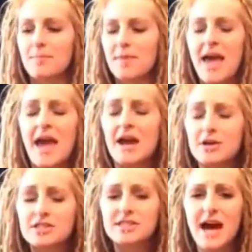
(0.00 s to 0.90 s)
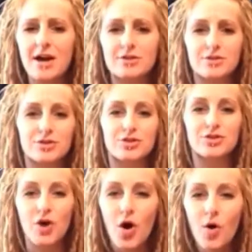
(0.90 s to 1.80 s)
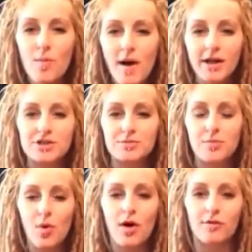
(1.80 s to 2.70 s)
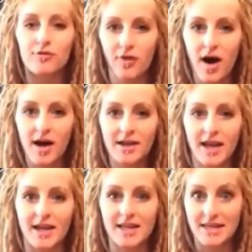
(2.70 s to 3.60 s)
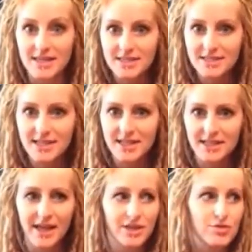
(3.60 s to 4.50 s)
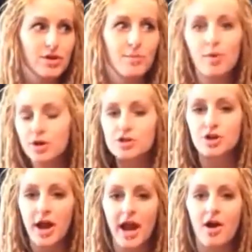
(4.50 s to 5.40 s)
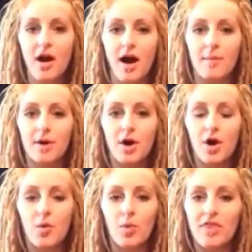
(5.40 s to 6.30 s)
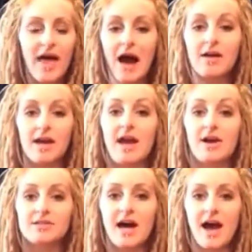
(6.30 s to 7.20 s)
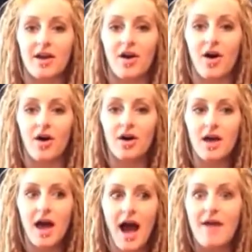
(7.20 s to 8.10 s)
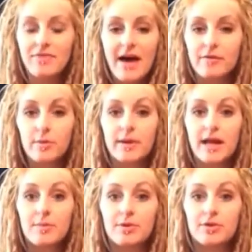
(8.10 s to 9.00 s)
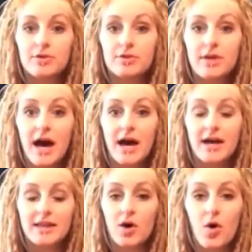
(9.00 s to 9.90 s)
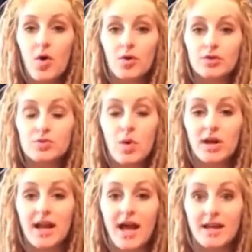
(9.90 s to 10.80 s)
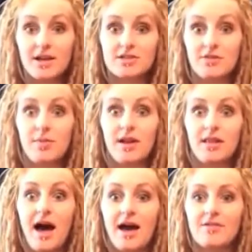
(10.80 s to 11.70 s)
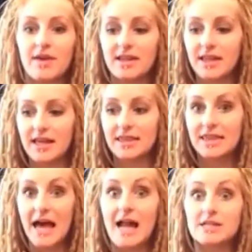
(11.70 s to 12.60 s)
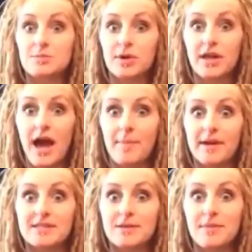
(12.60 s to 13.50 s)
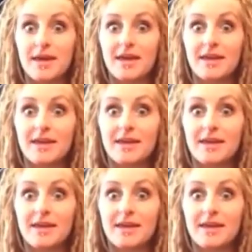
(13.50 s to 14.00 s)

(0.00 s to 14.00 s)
Hairstyles are so much more fun and easy. Like, you can put your hair up without a hair tie at all. I've never been able to do that in the whole 29 years I've been alive. And like, that is pretty epic to me.